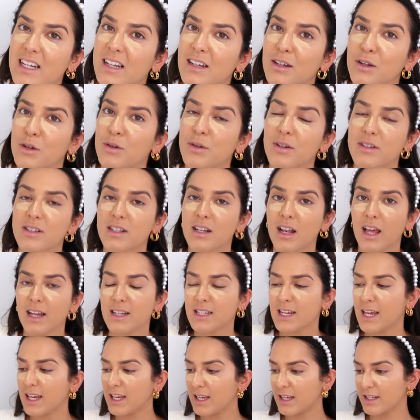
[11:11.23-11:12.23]
and who doesn't like
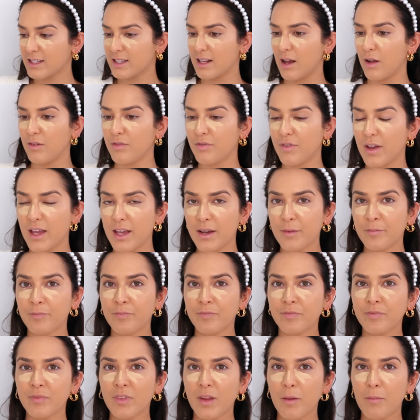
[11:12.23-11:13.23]
taking a selfie,
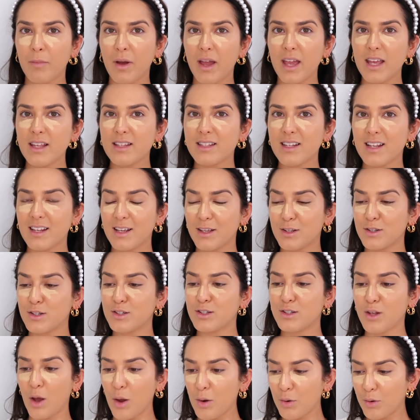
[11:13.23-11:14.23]
but it's
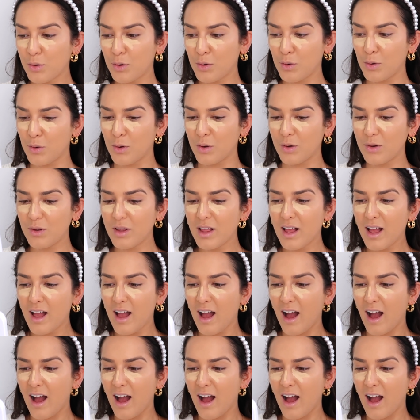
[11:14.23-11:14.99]
so cool.